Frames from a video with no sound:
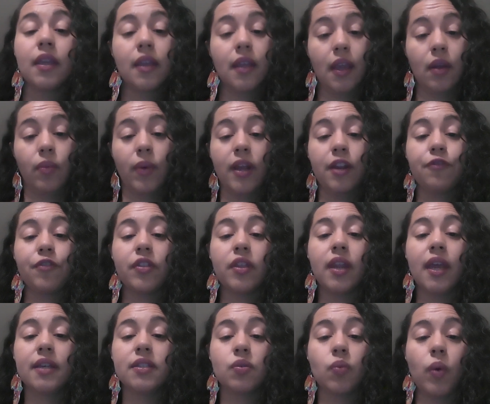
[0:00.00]
Get ready for the
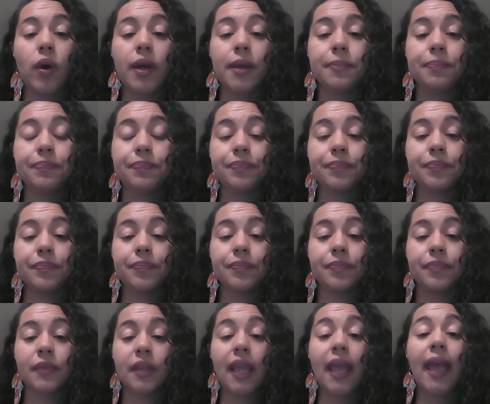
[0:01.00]
next one.
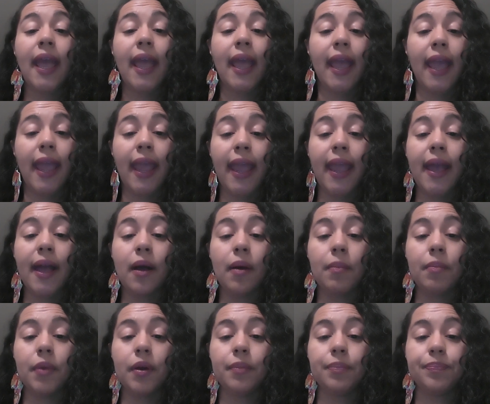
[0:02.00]

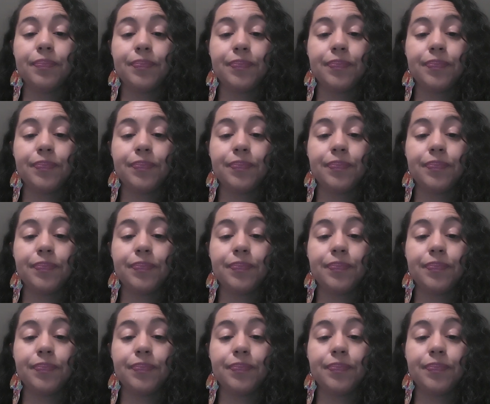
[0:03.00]
Ham.